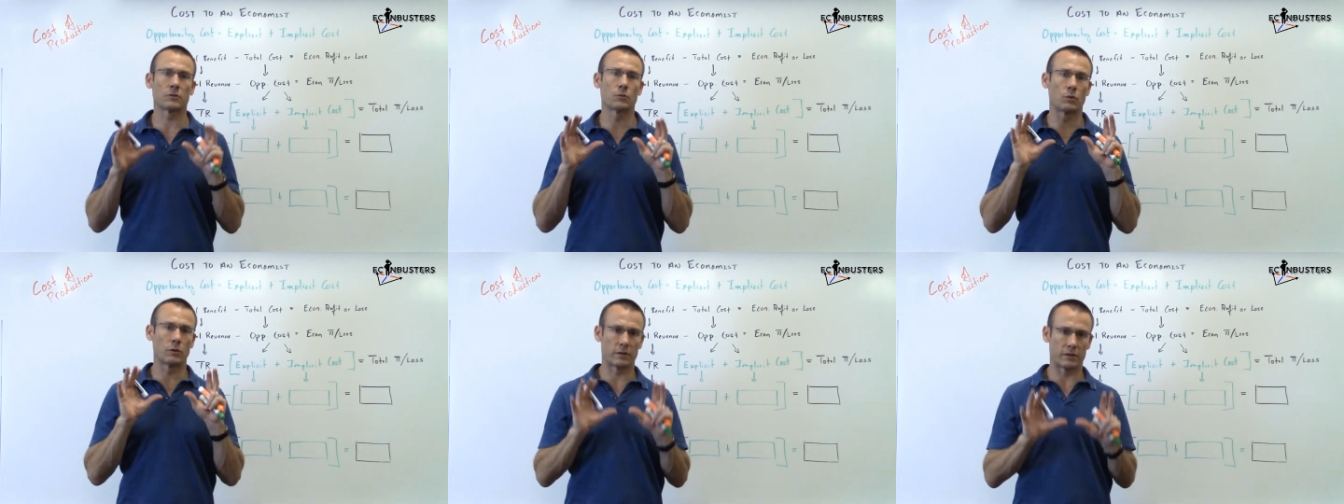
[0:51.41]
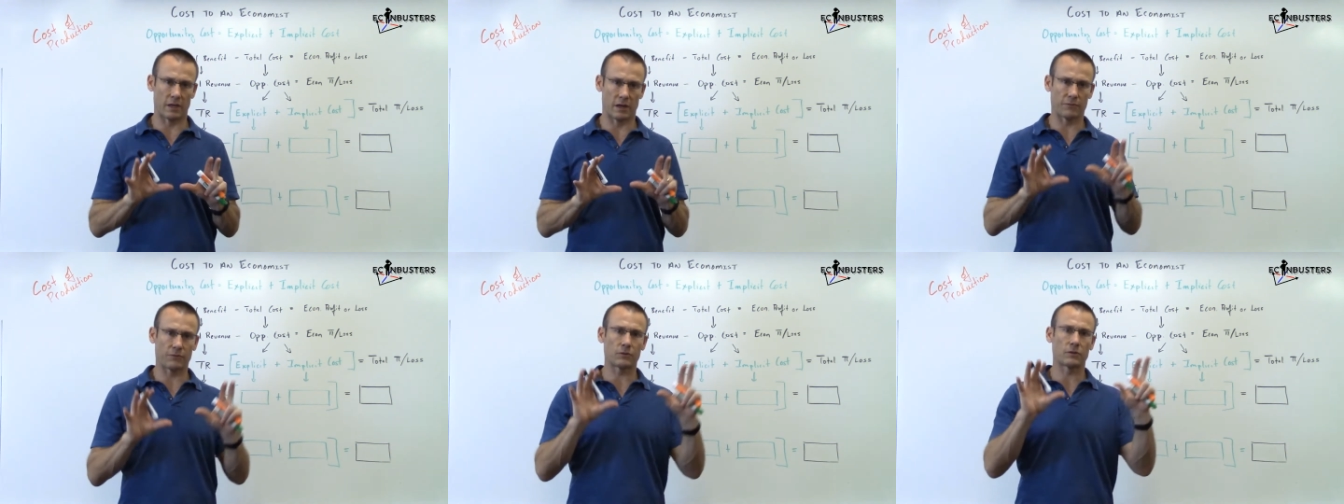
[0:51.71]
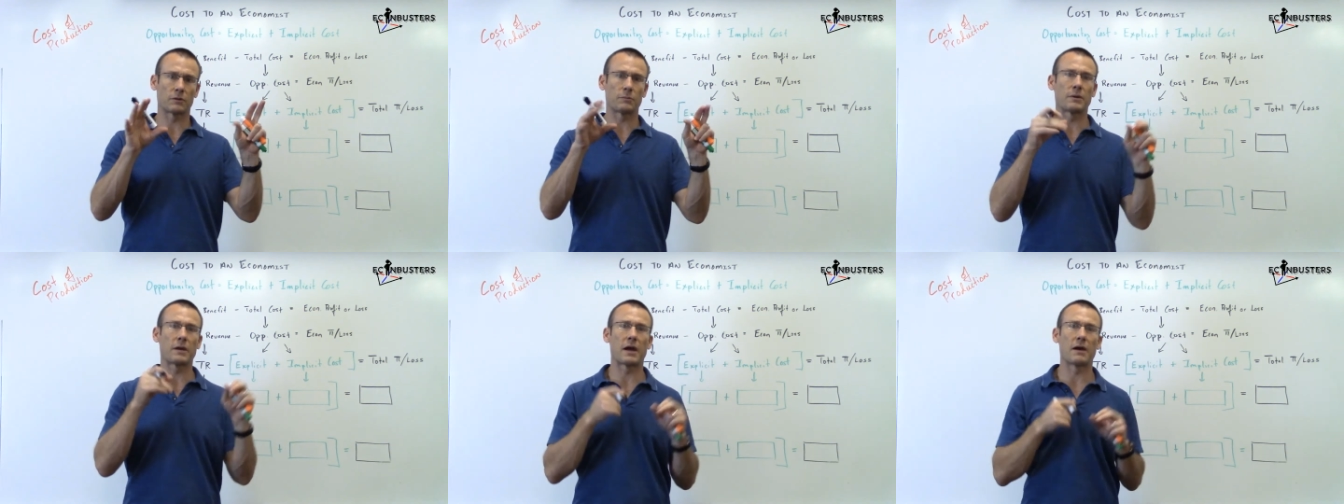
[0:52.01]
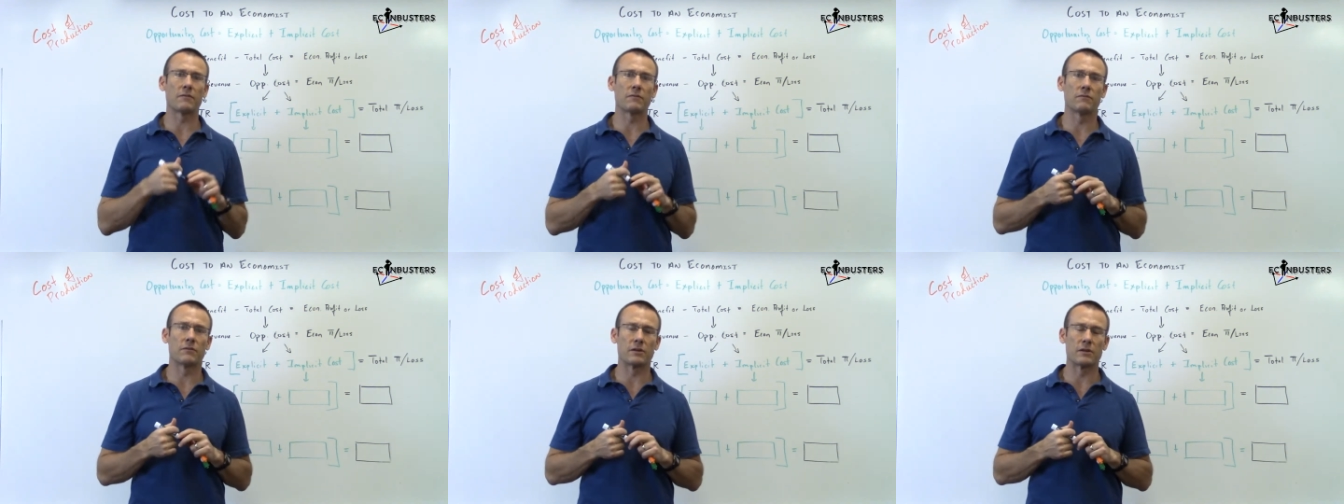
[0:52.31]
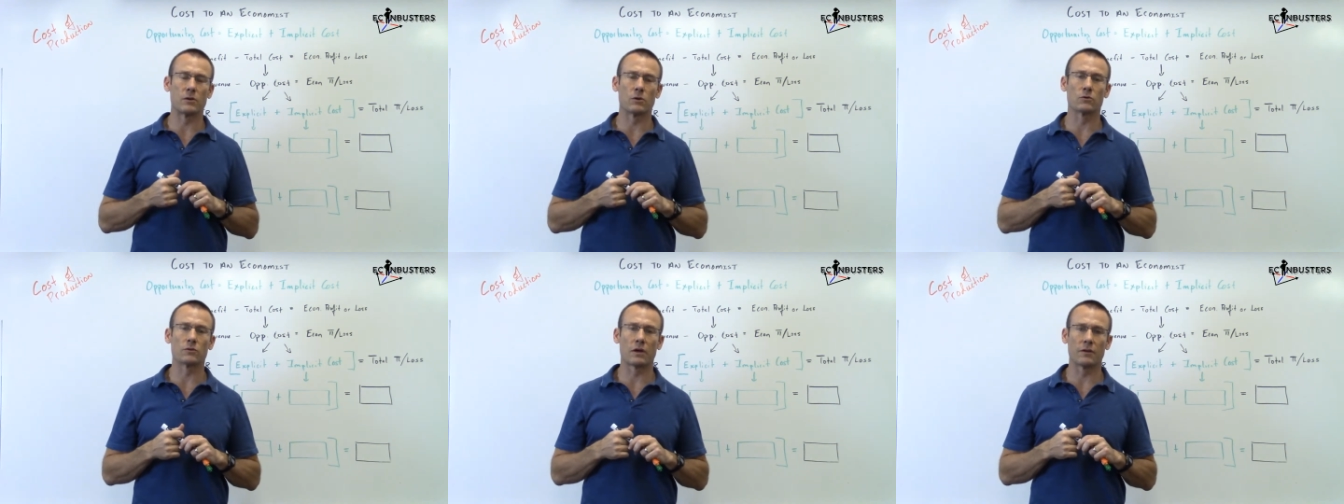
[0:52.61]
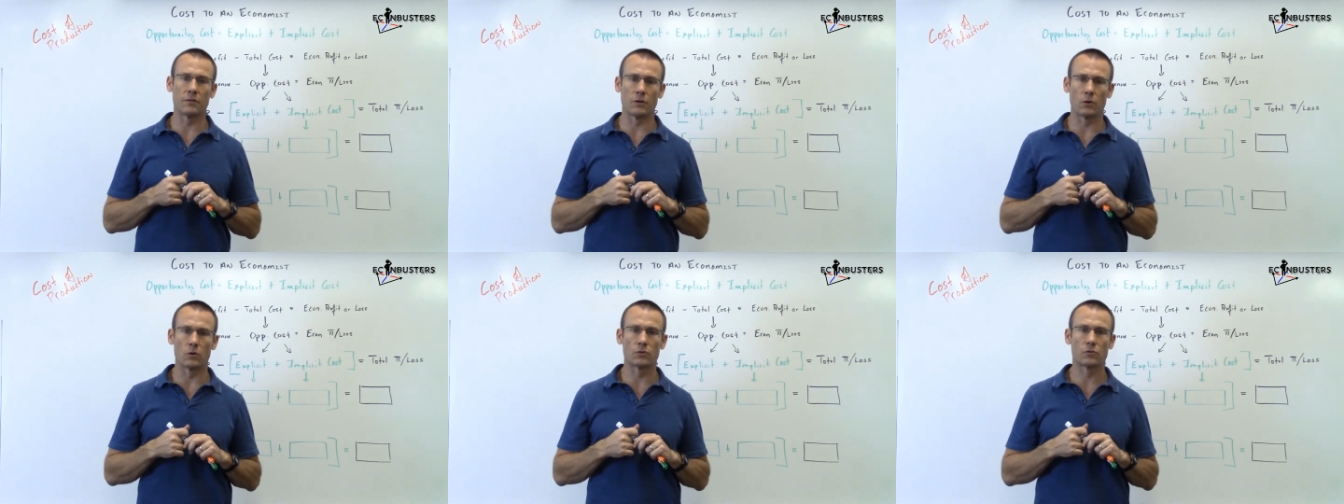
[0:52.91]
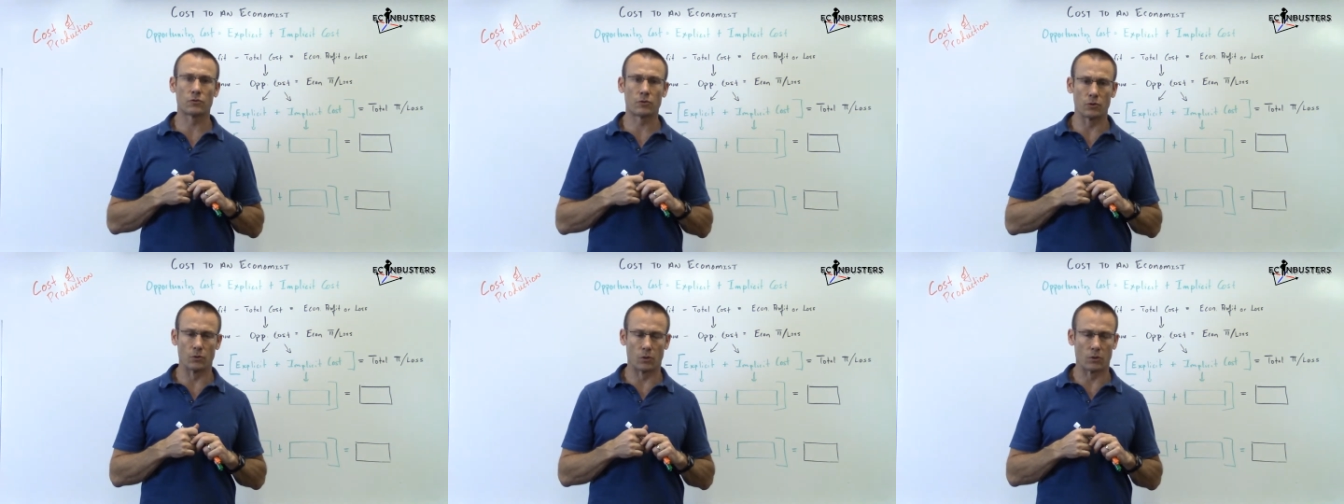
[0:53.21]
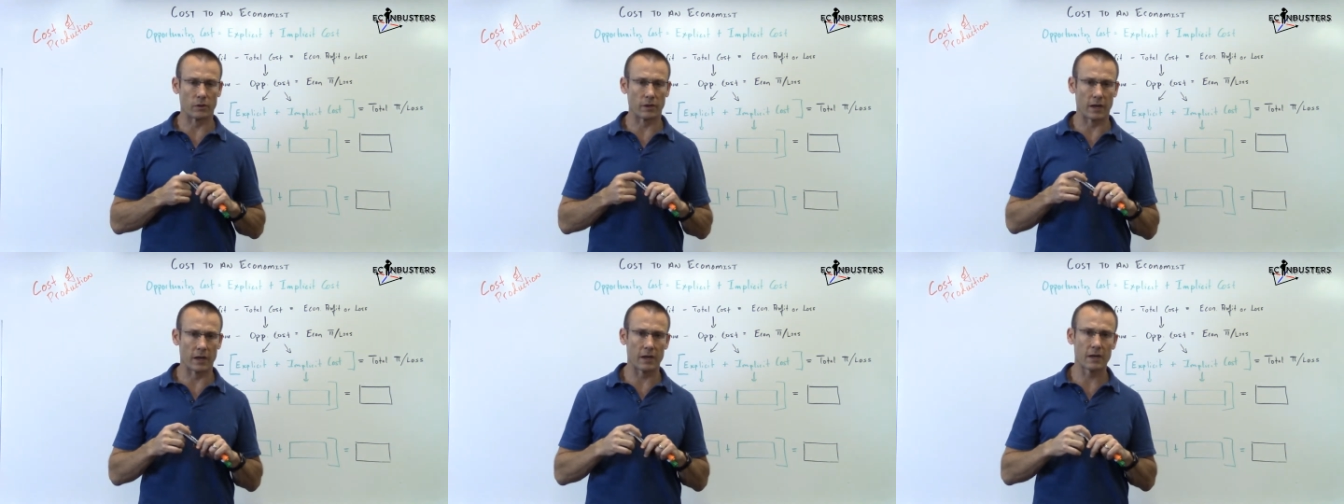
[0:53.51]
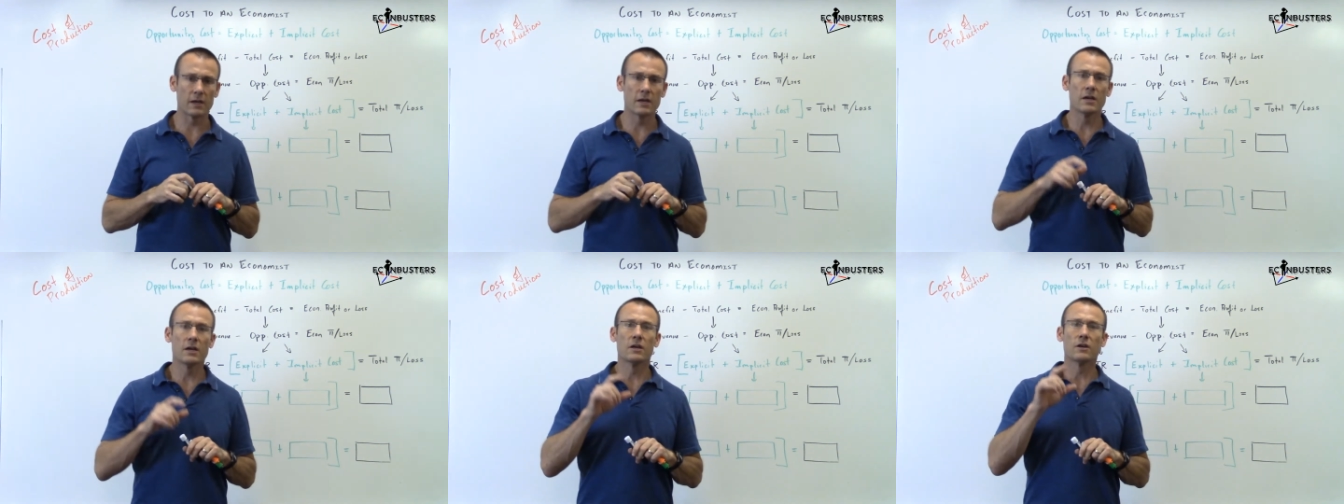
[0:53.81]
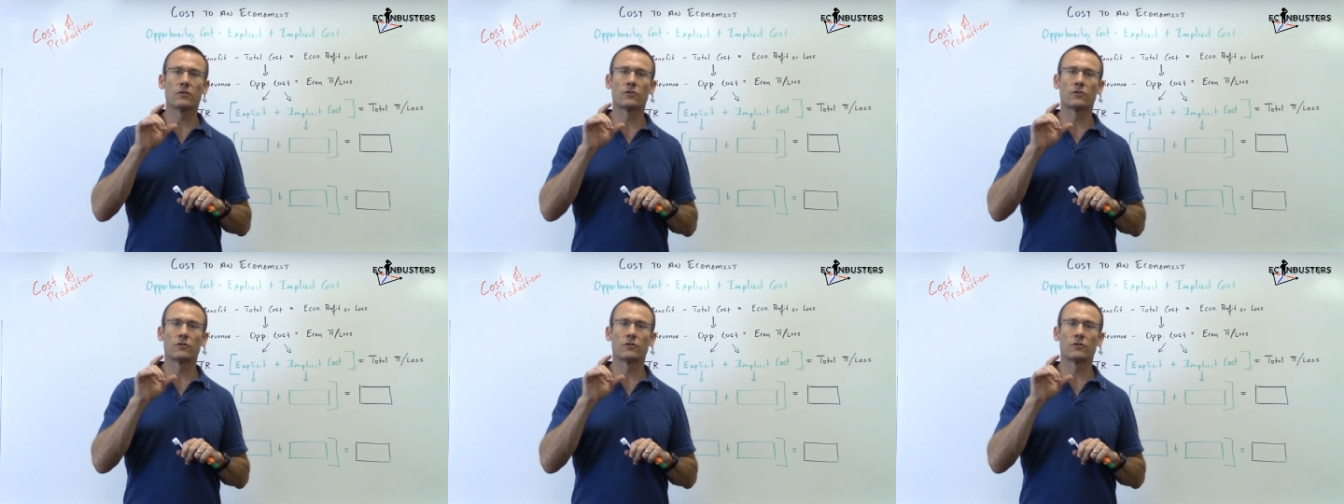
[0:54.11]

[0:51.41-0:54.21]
and we're definitely gonna be having videos on those too, okay?